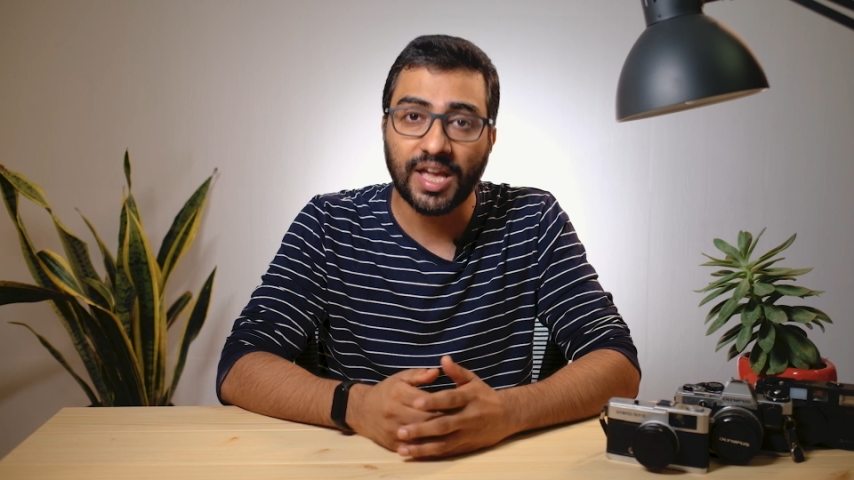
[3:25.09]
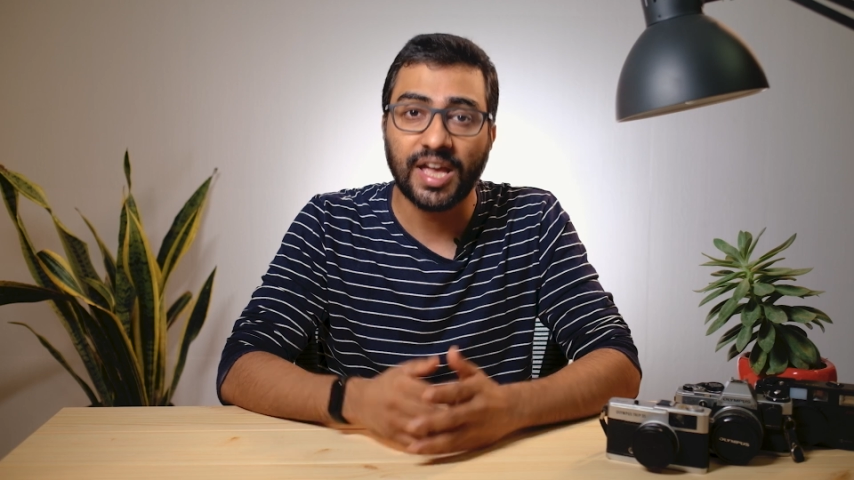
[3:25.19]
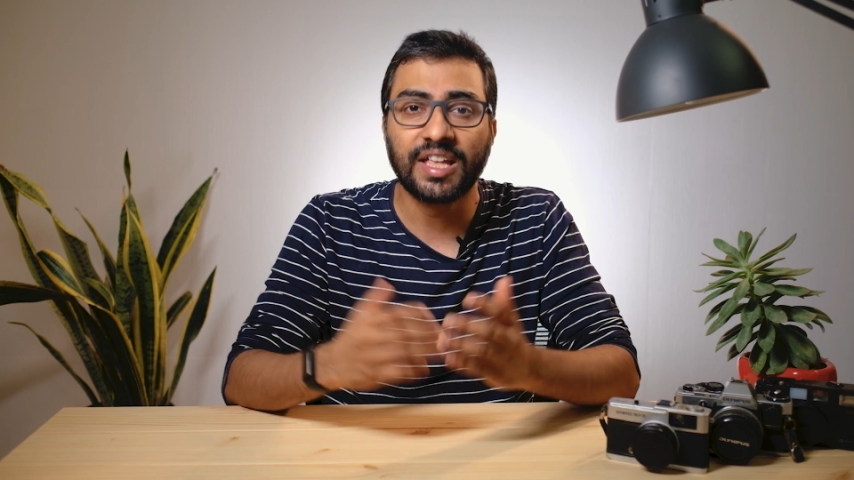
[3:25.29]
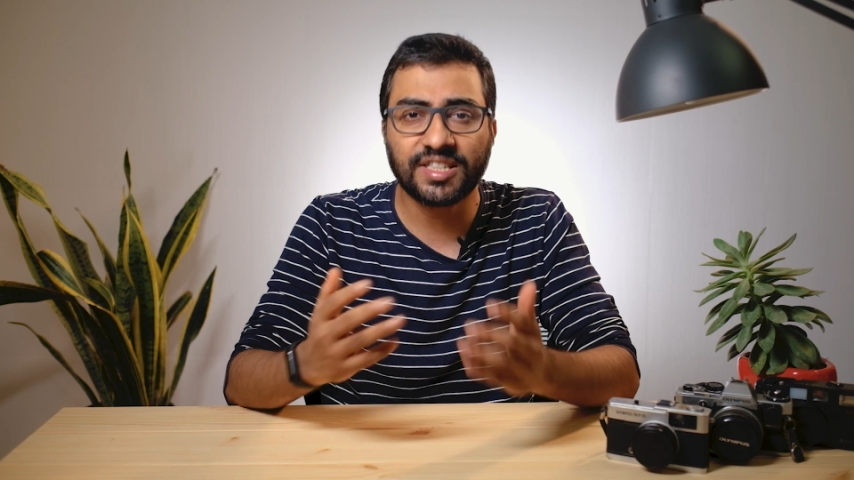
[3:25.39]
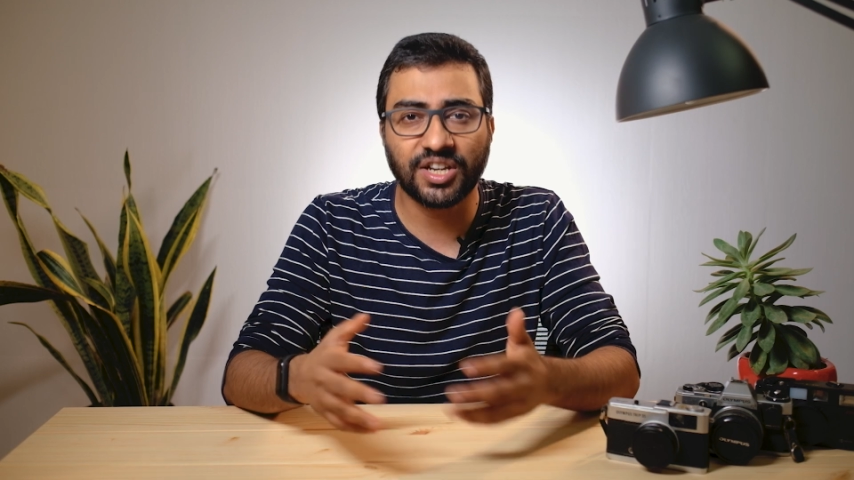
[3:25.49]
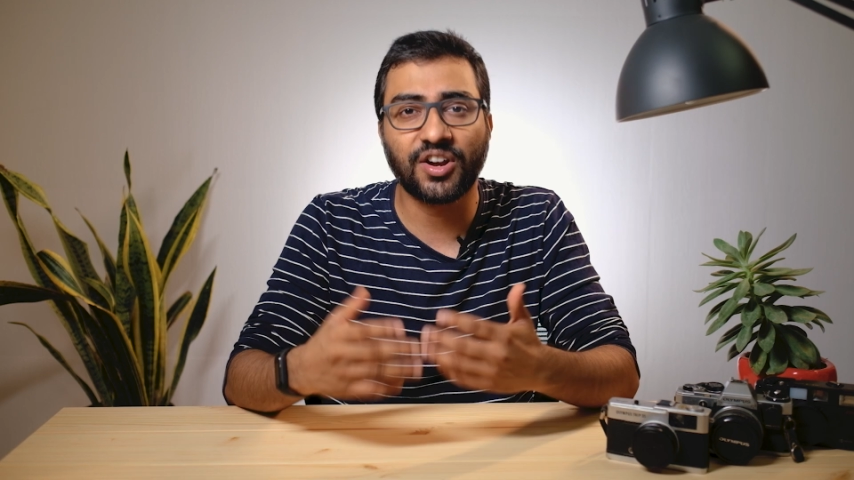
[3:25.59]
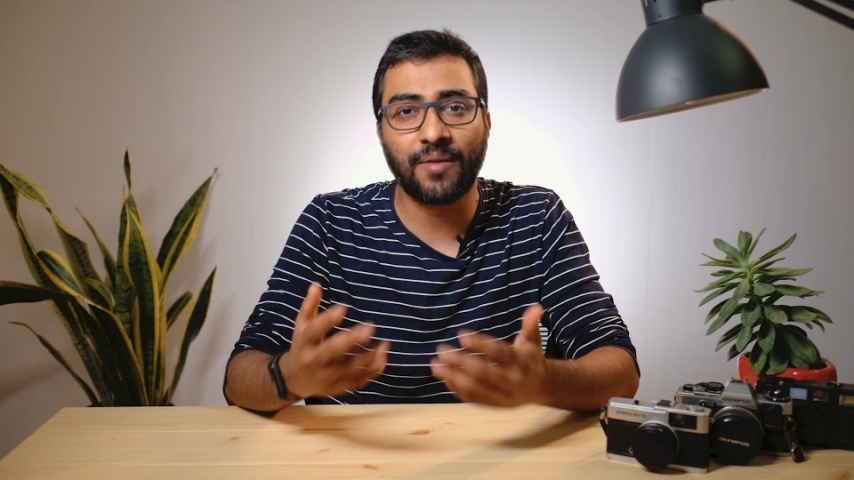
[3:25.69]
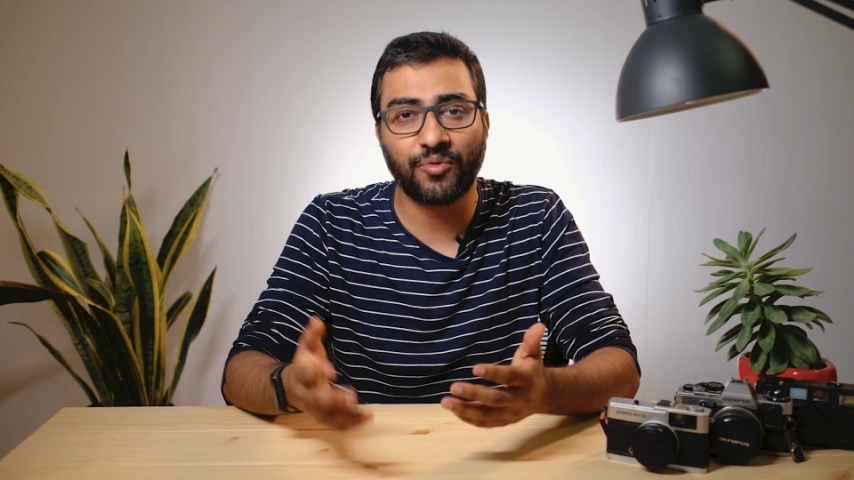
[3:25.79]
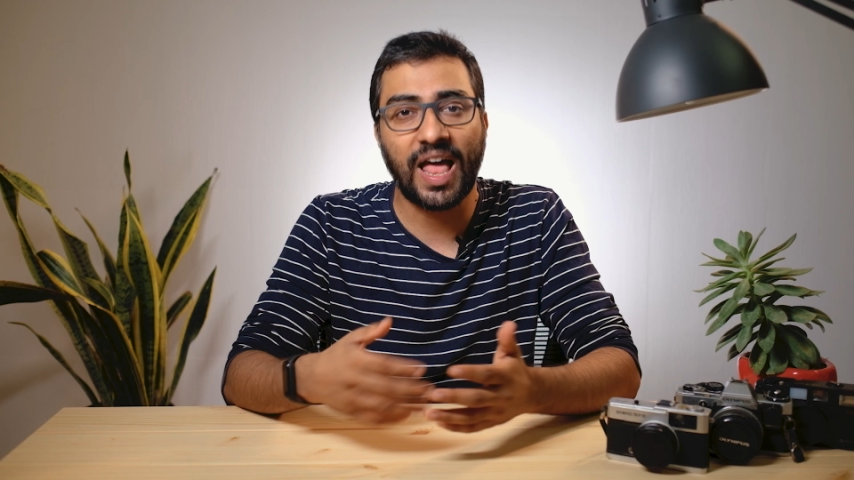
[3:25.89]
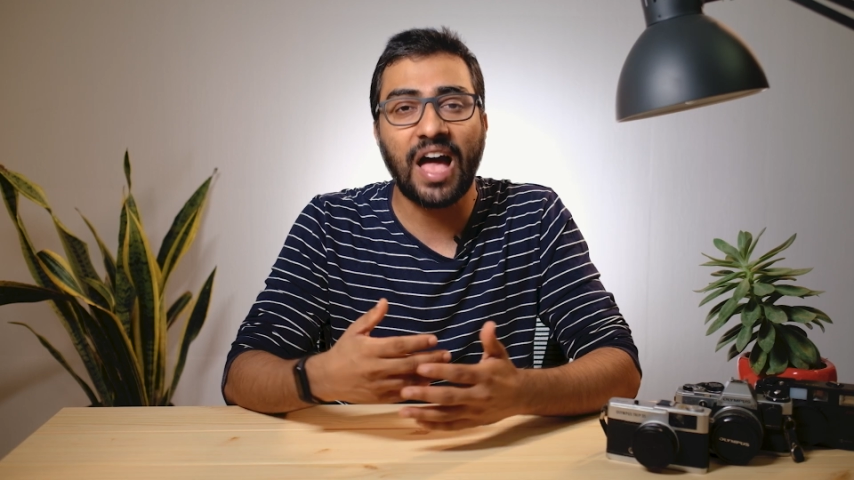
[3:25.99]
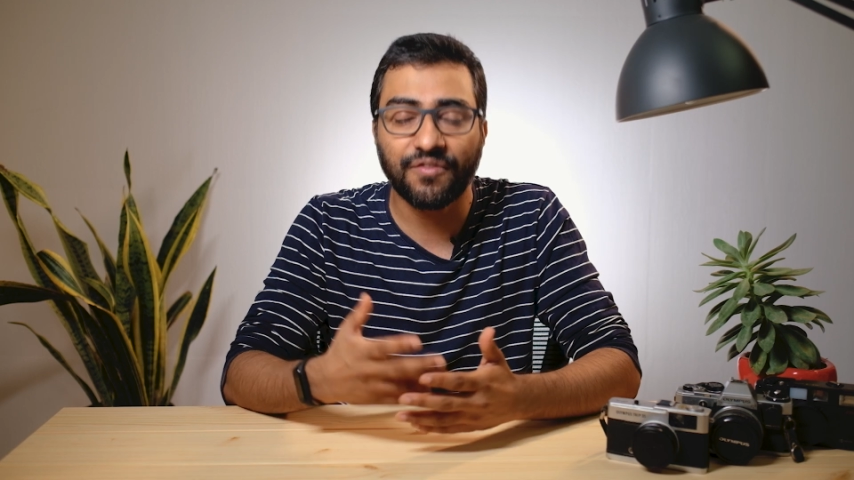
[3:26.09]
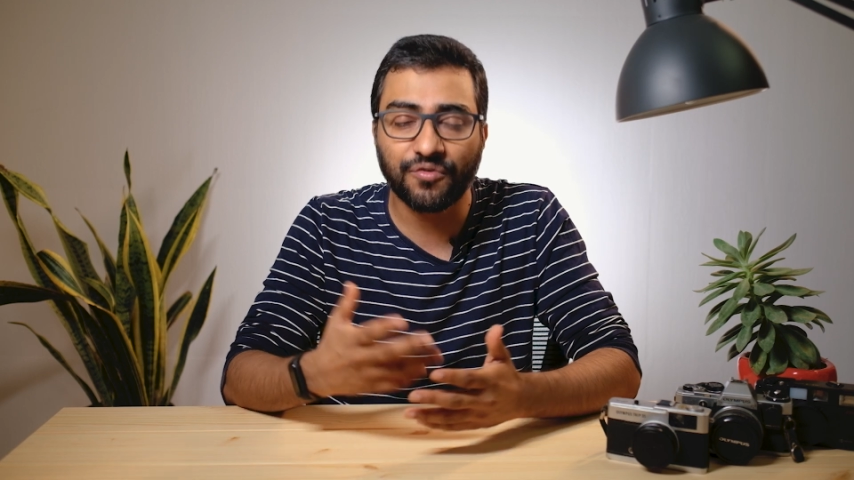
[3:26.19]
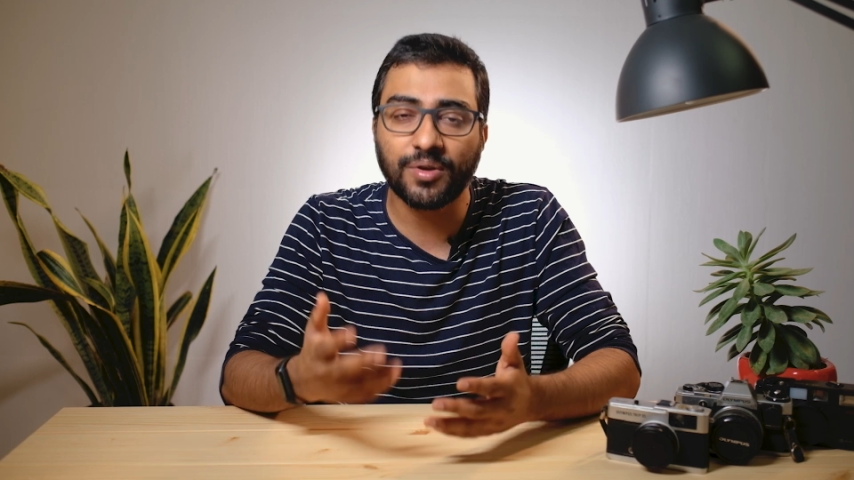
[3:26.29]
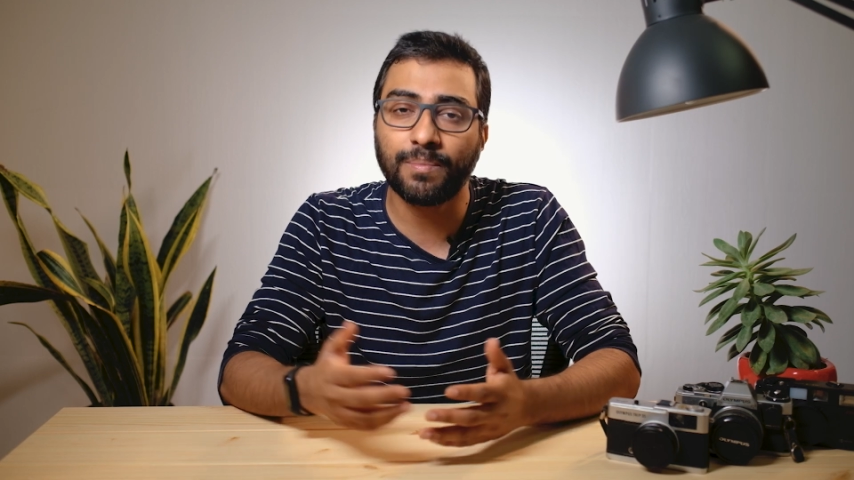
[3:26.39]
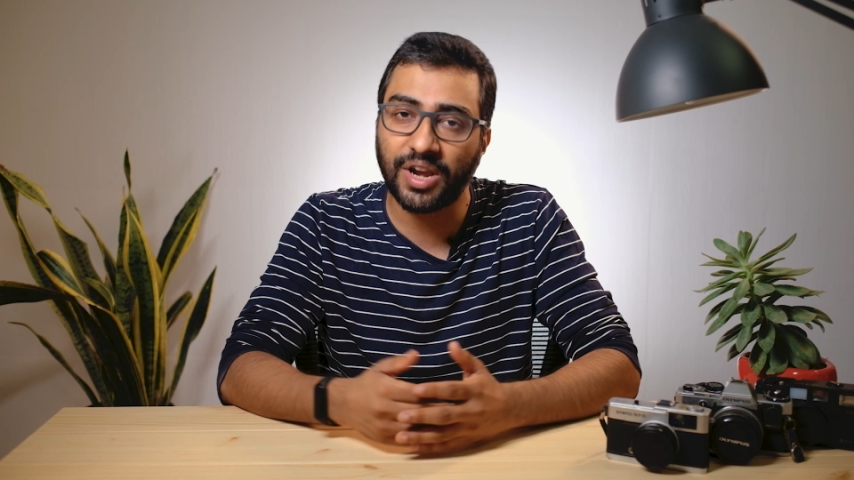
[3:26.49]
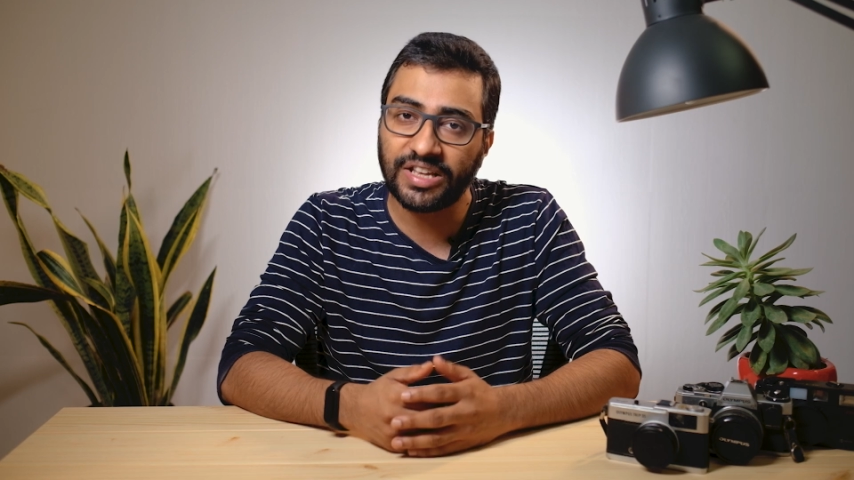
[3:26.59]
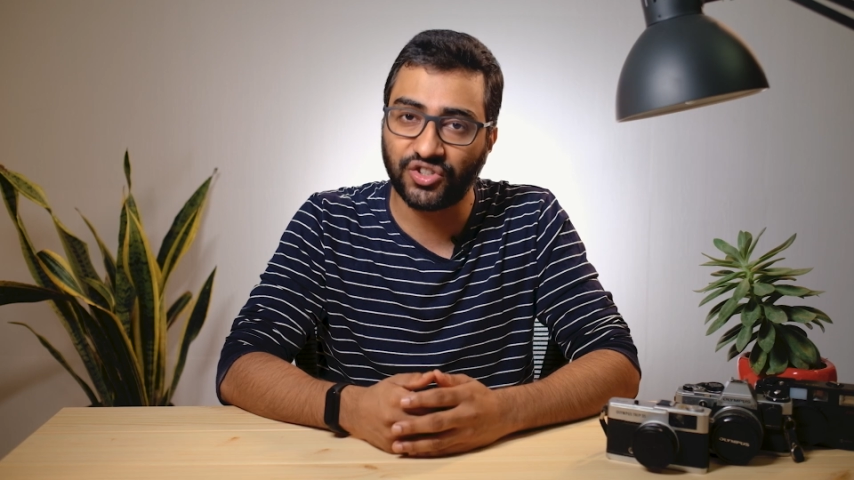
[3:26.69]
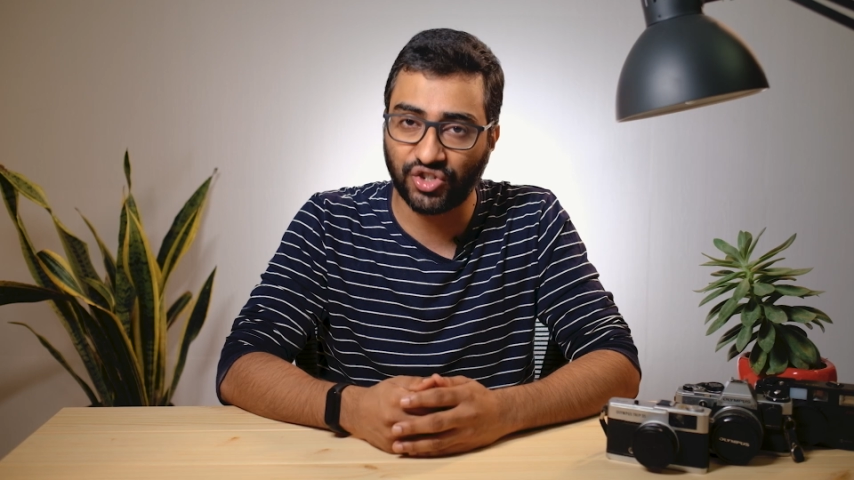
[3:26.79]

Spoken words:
Instagram will have to embrace